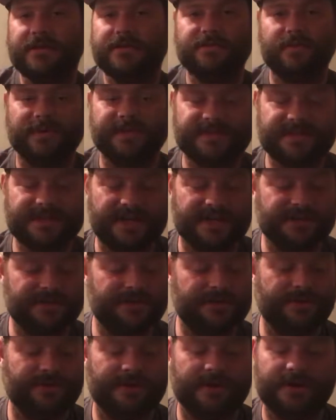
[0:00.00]
twin stick
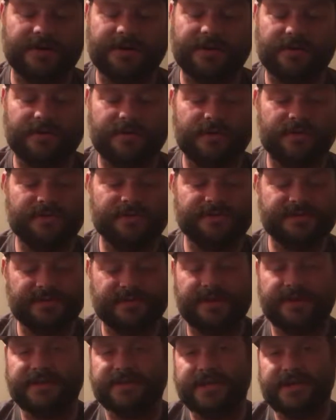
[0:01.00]
shooter. You use
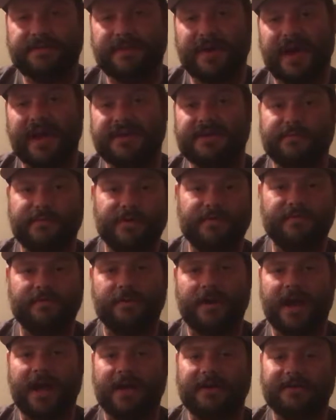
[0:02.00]
the D-pad to move
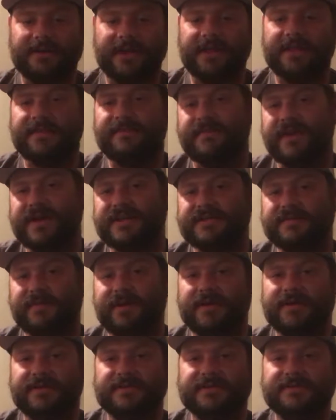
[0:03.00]
around and the face
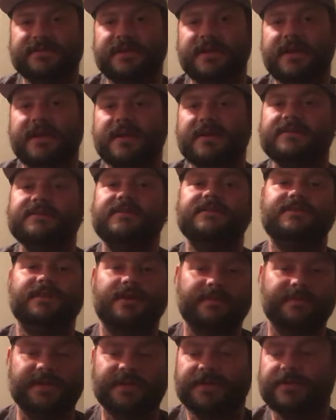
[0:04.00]
buttons
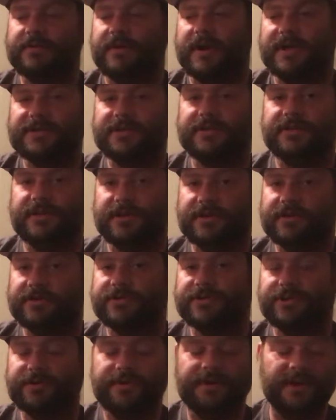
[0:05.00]
determine the direction that you're
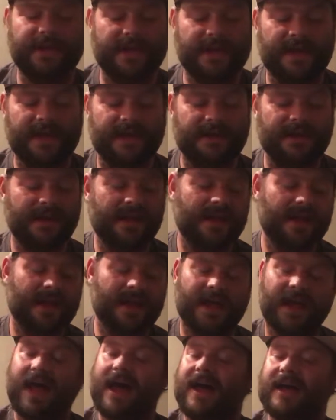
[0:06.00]
shooting in.
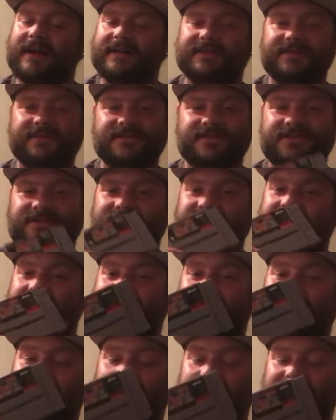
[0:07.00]
It's just a
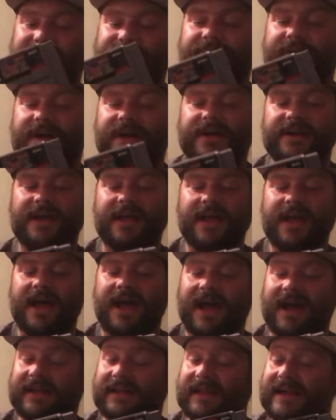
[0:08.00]
lot of fun.
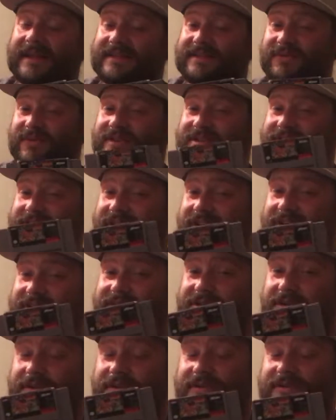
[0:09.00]
I like twin stick
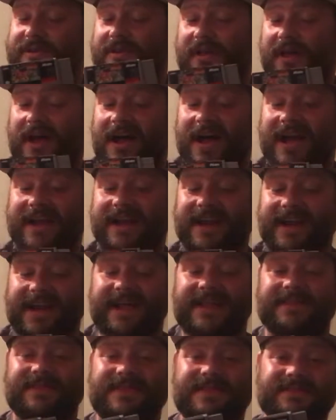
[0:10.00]
shooters a lot,
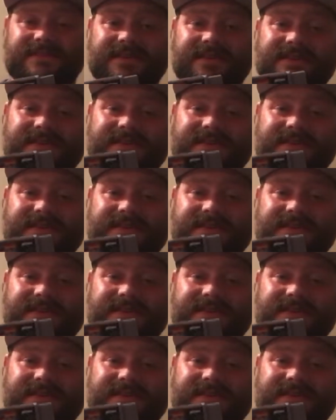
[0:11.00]
and this